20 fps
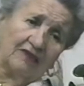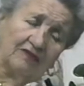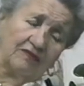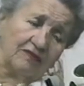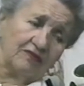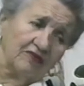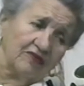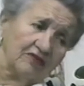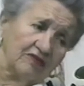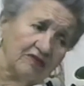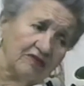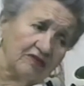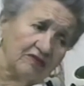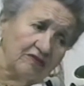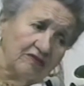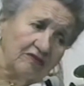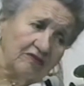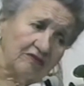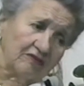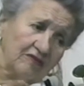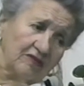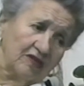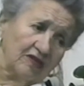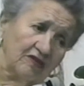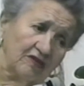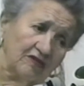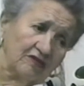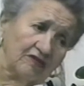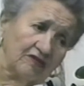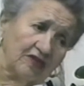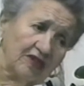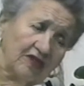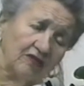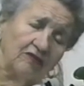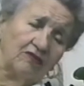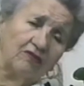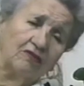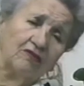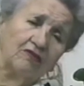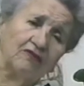It was a, a
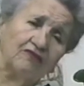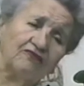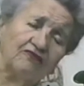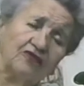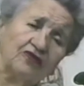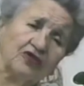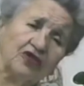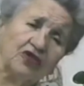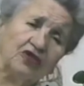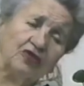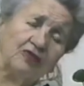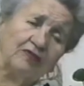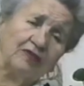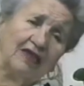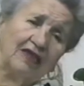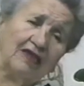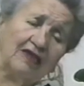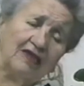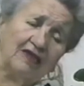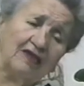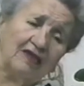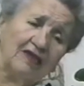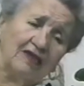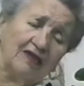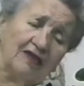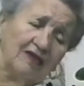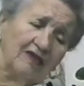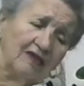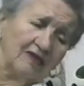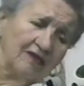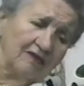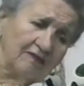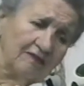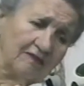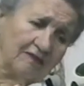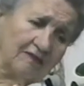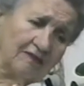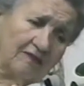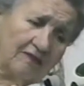thing called For Cuba, uh,